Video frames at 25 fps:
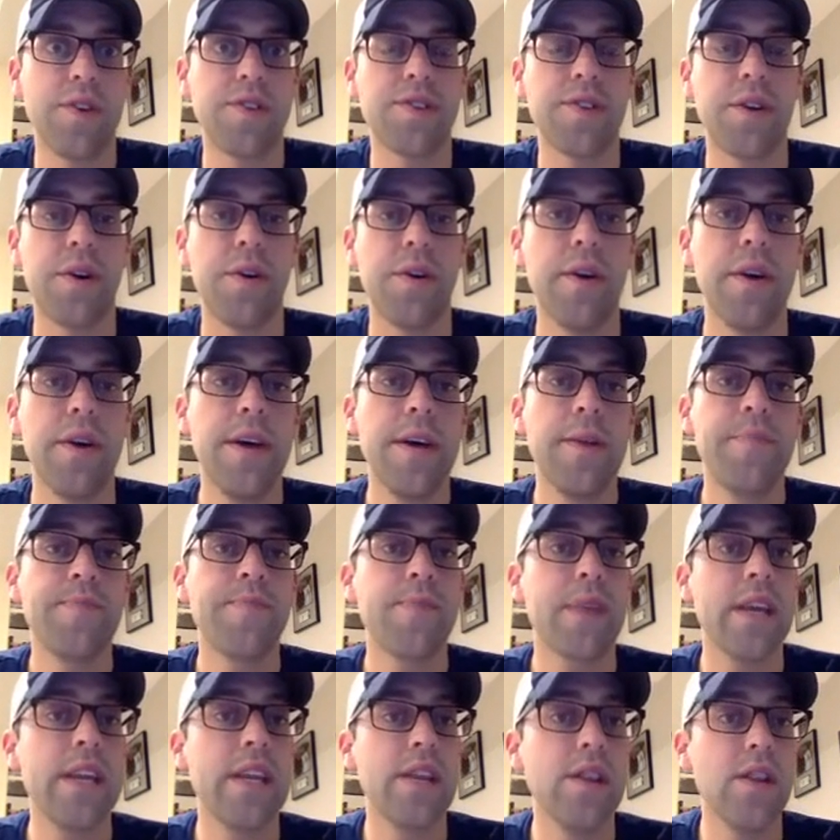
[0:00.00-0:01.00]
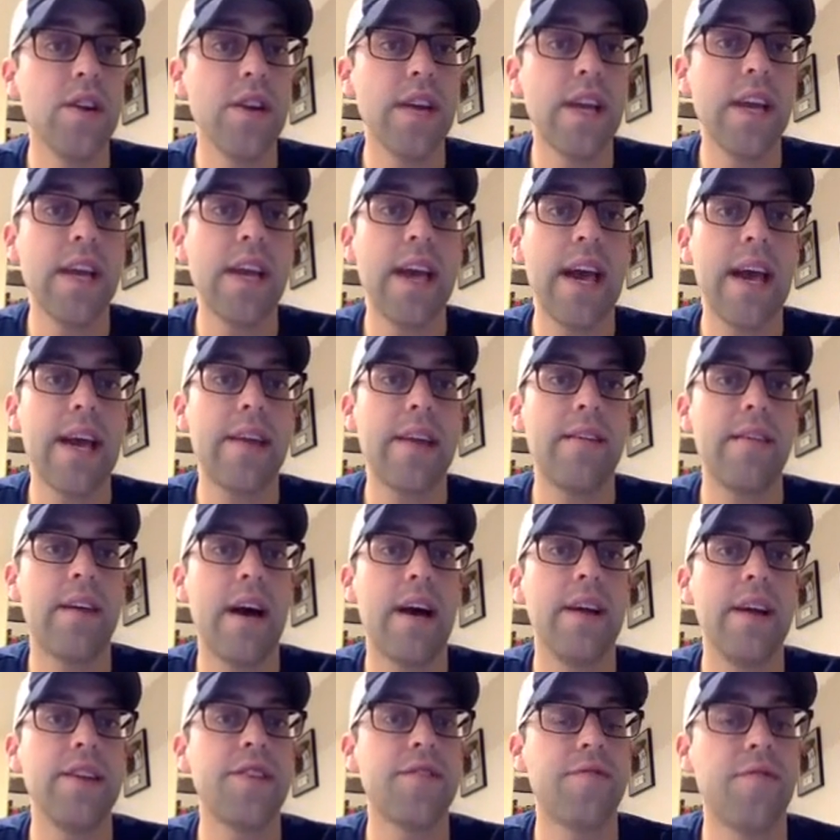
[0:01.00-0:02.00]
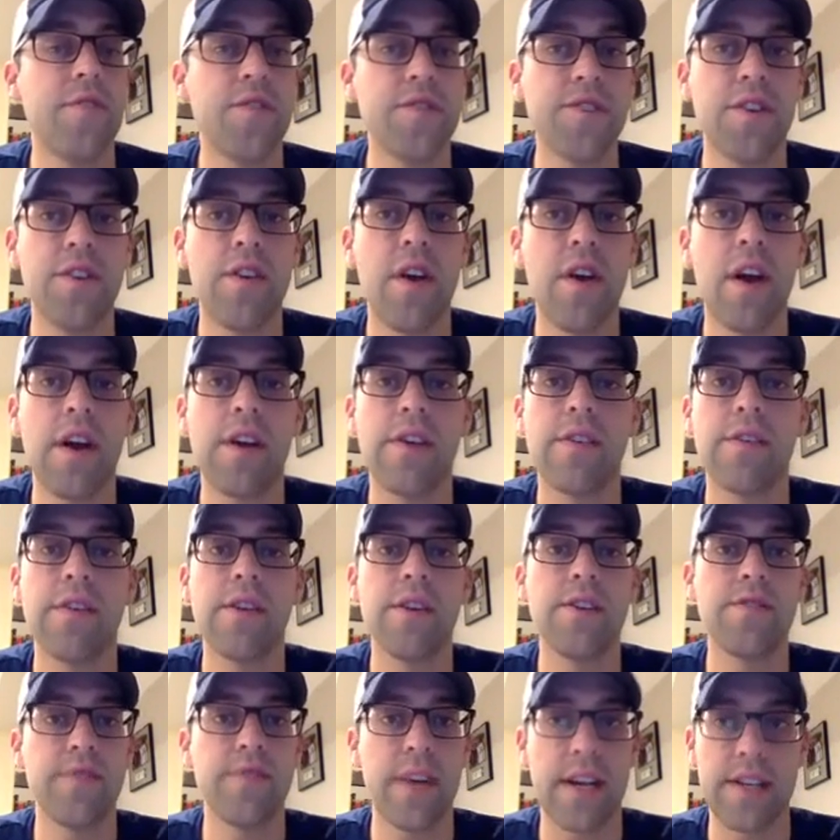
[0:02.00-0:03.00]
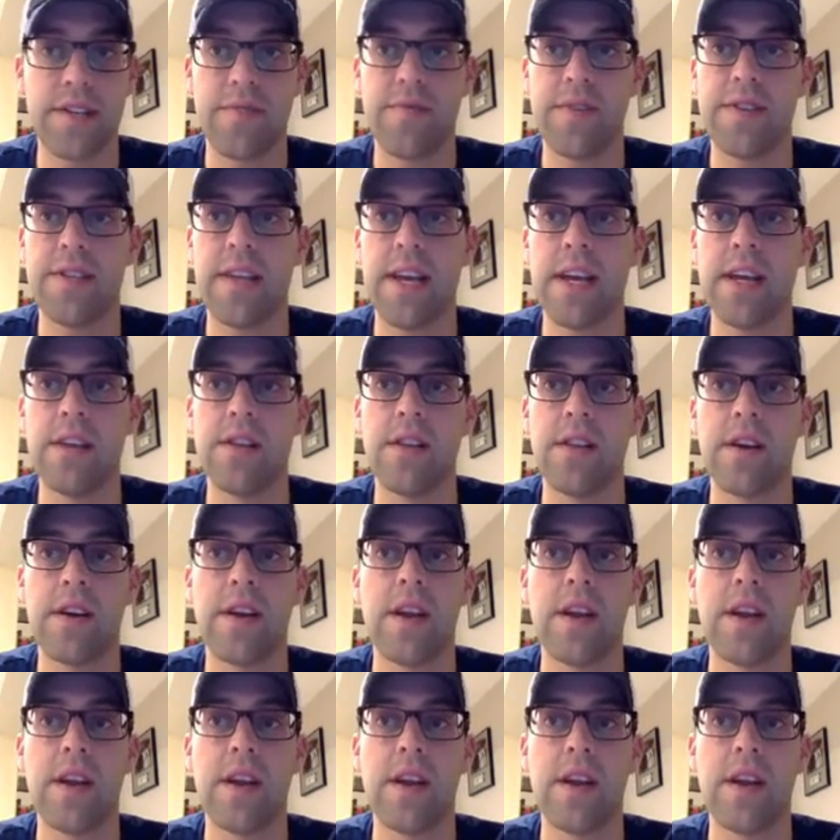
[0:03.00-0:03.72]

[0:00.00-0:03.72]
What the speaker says: So in looking at his first inaugural address, we take a look